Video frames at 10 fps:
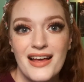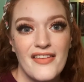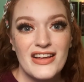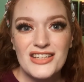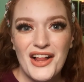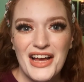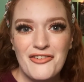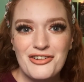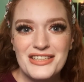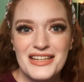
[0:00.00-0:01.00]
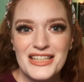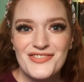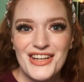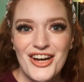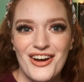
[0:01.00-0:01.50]
That's all I have for today's
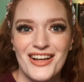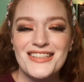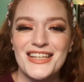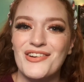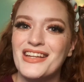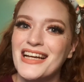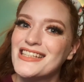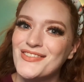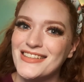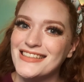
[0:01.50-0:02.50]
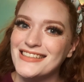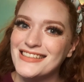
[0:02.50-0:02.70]
video, and I'll see you in the next one.